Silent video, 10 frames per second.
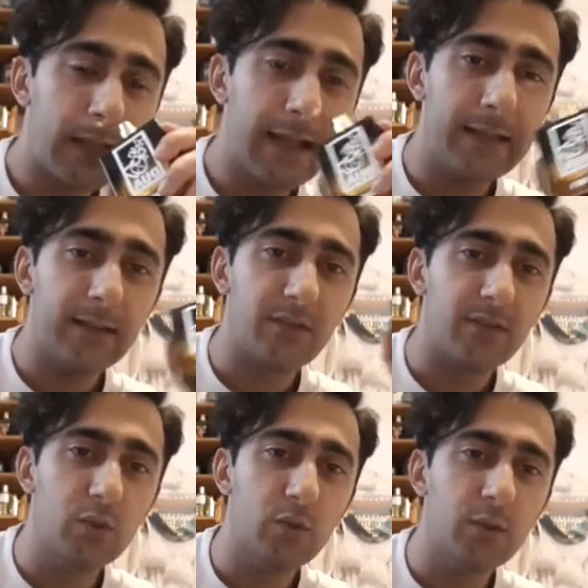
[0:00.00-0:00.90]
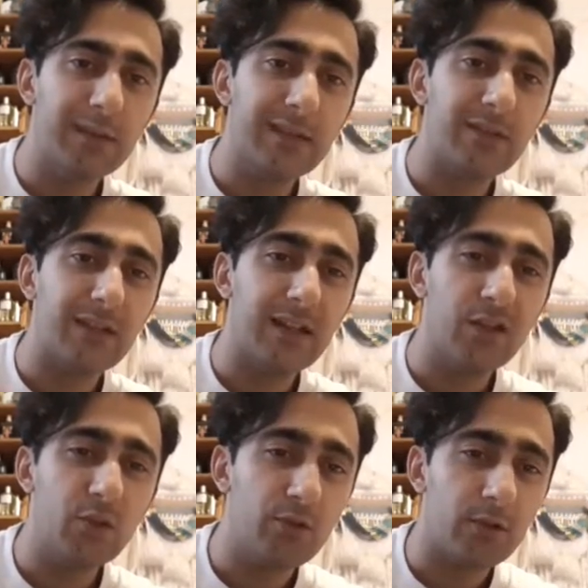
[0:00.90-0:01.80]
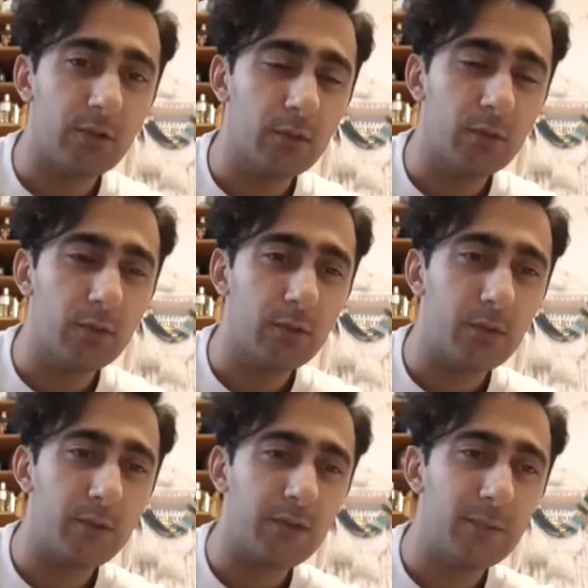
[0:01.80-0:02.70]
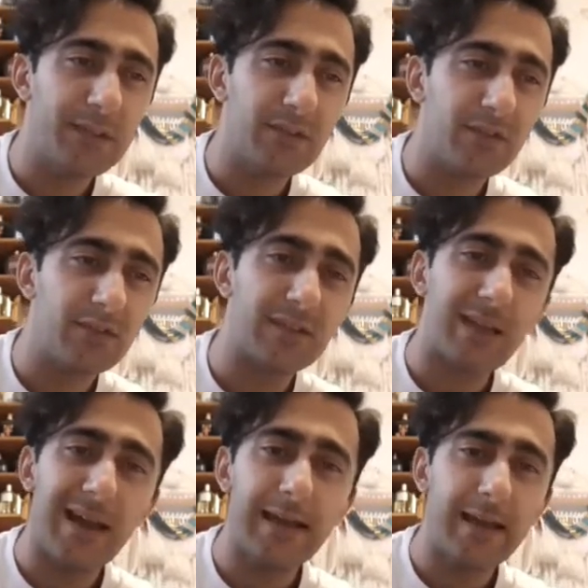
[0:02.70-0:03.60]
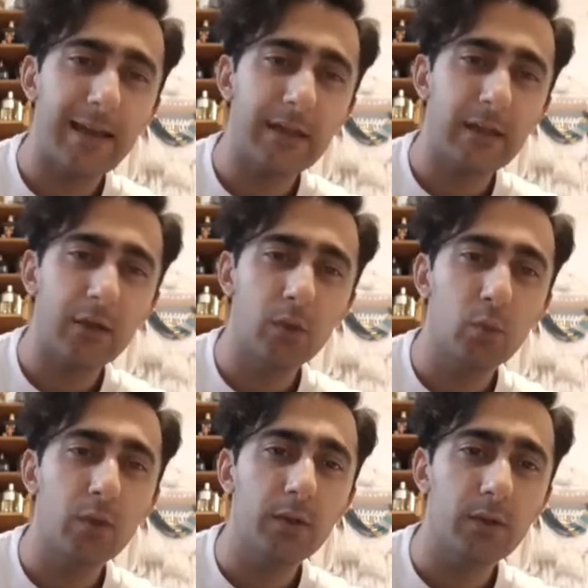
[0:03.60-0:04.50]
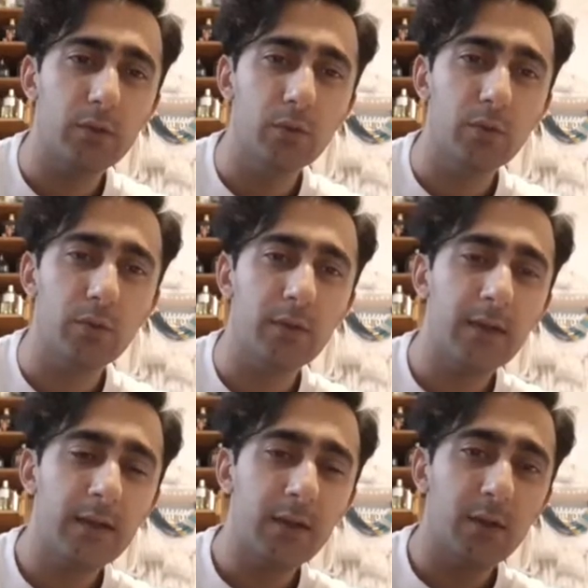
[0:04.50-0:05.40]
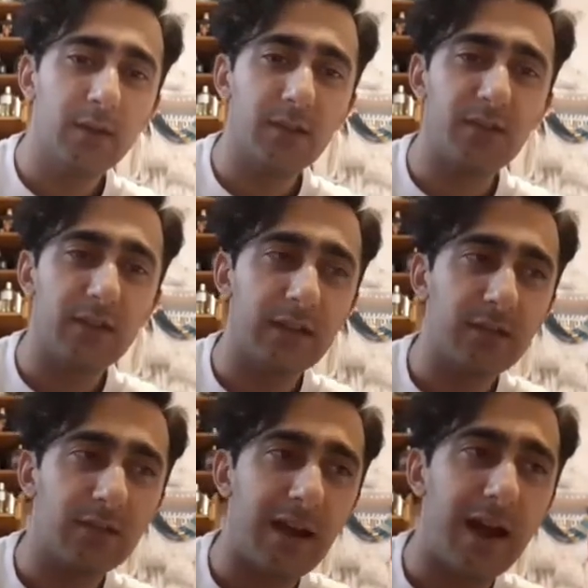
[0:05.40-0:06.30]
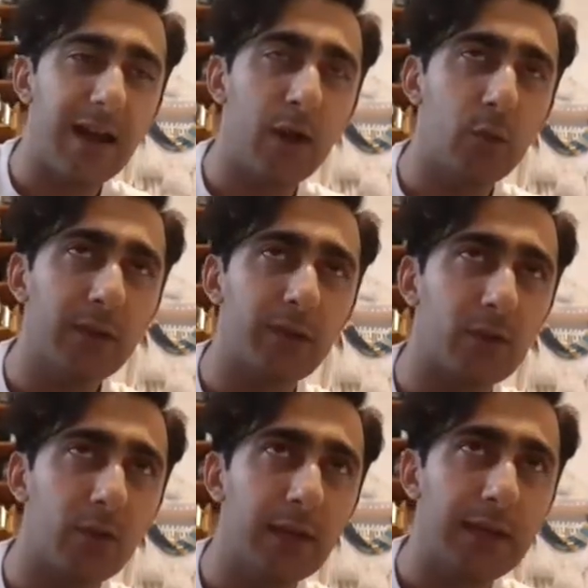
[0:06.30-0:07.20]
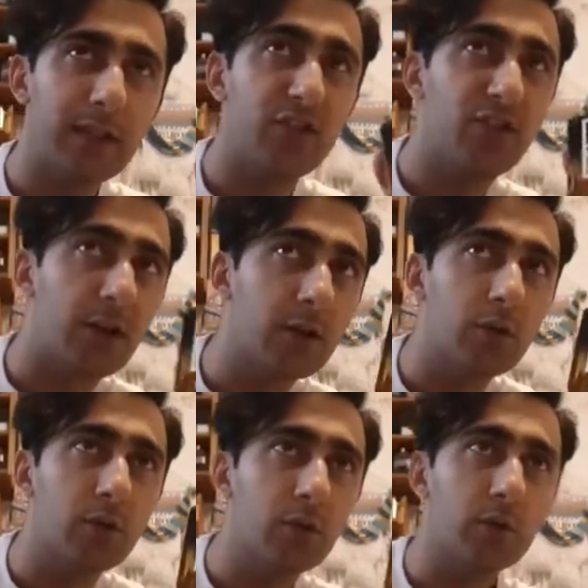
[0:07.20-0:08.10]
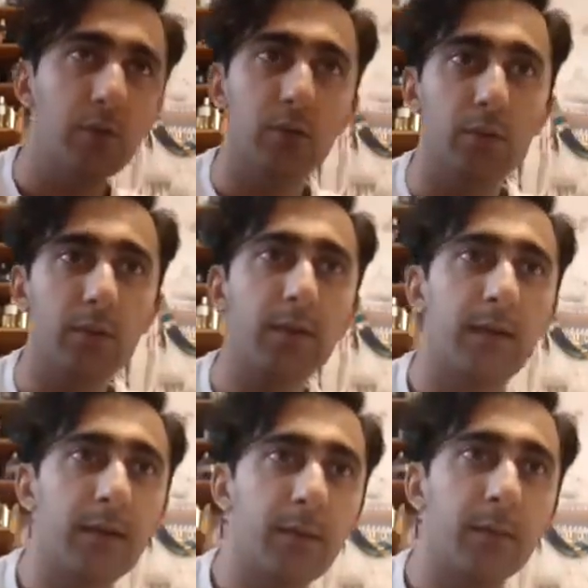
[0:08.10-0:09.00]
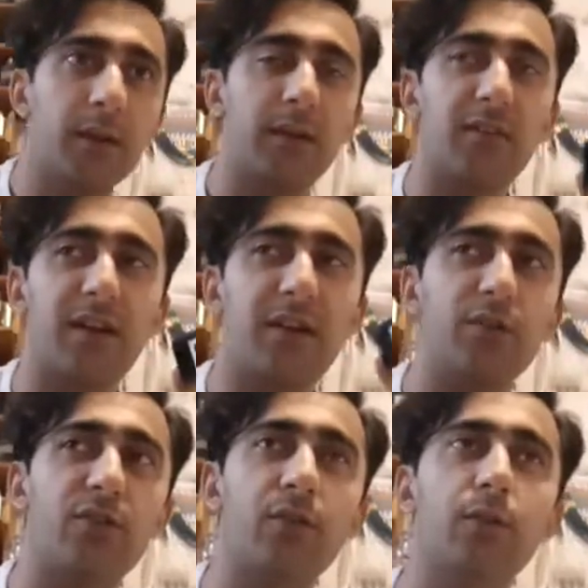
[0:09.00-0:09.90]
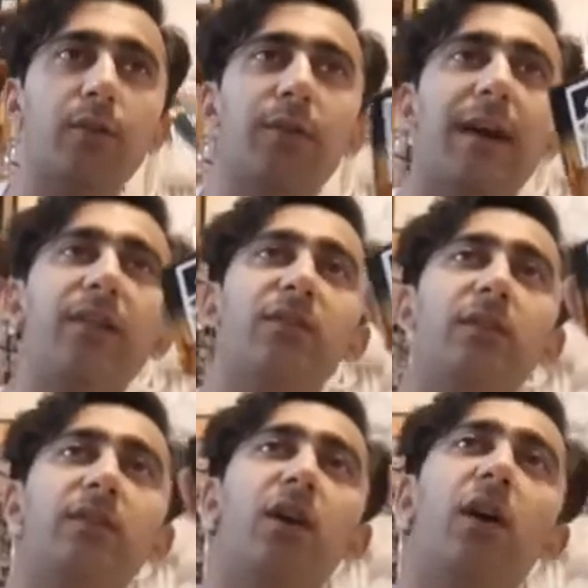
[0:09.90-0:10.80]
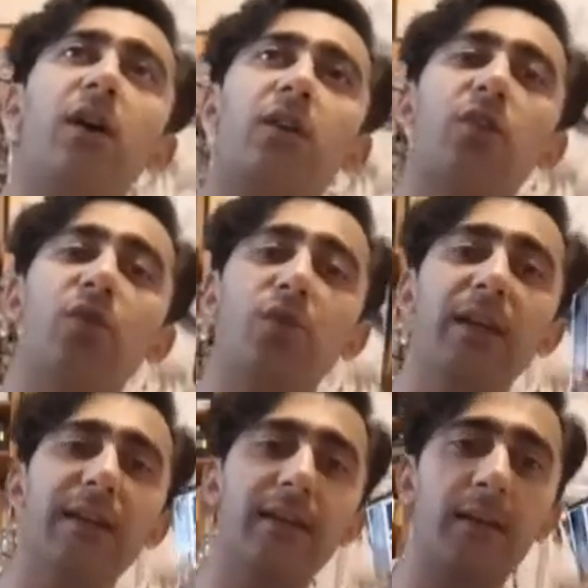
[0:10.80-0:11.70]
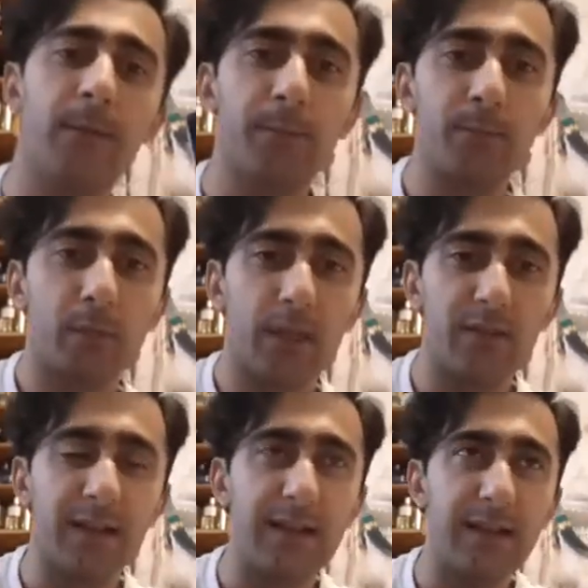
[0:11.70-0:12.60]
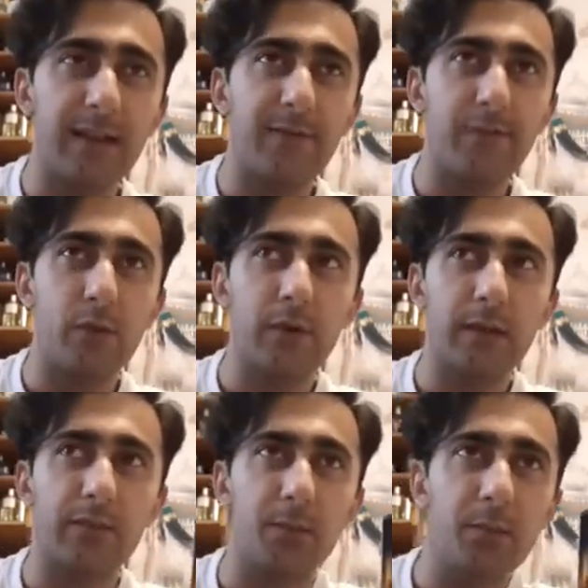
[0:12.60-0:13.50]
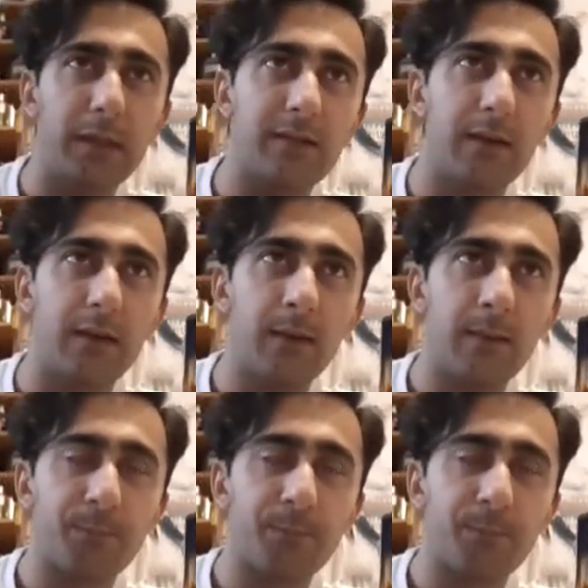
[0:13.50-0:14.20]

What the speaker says: And this oud is a Laotian oud, which means it's a Thailand wood oud, which is, I always call it jungle oud, because Laotian oud has a dark green, slightly camphorous, bitter,